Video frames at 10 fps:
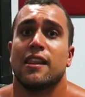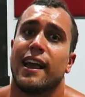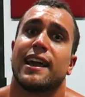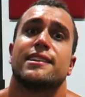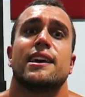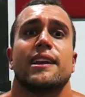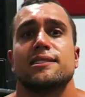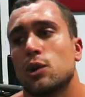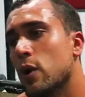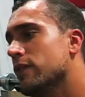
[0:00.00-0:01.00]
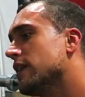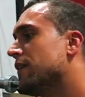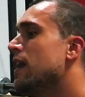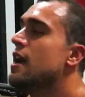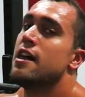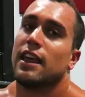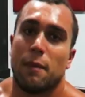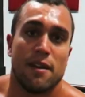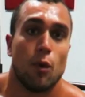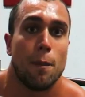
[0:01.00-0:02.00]
Like I said, it is equivalent. They
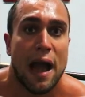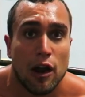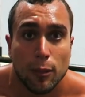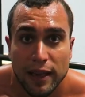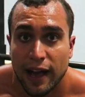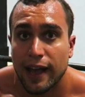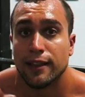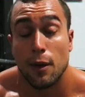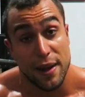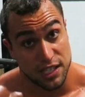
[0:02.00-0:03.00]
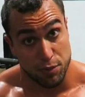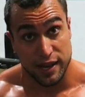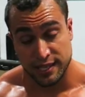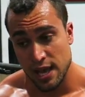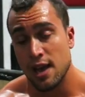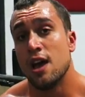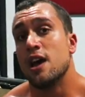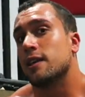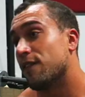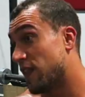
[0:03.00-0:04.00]
may have more power behind their bench press
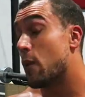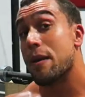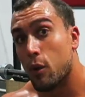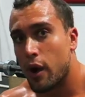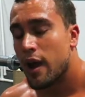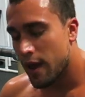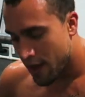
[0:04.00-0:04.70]
if they weigh more.